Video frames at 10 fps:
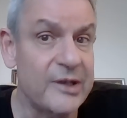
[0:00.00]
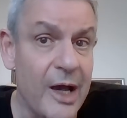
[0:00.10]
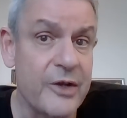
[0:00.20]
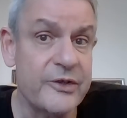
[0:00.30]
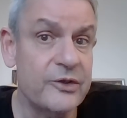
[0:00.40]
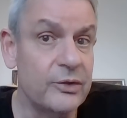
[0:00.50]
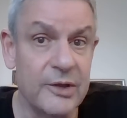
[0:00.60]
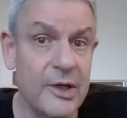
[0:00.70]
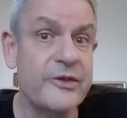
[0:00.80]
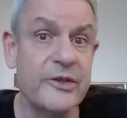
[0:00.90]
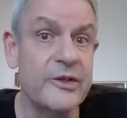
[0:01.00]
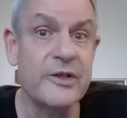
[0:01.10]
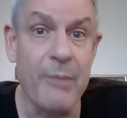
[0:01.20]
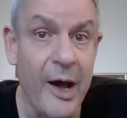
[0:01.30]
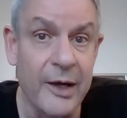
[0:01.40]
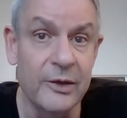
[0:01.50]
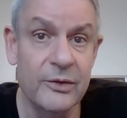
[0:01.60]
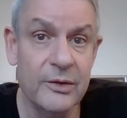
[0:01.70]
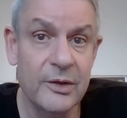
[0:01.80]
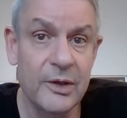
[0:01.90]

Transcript: does to the narcissist's mind.